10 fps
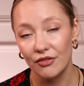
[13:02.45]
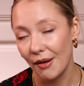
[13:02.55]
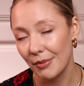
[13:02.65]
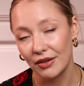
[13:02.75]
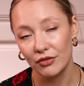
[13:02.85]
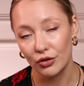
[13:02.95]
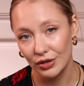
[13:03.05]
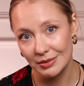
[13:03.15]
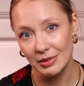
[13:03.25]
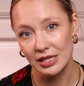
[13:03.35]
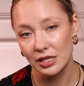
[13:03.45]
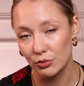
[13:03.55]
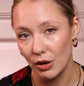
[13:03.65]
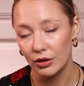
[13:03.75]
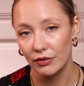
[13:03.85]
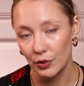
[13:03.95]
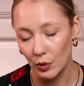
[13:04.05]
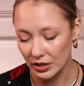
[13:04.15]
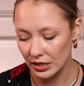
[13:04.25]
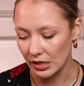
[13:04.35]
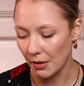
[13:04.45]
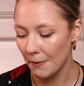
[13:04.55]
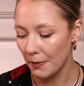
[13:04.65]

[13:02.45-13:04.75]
wrapping for Christmas as well if you want some.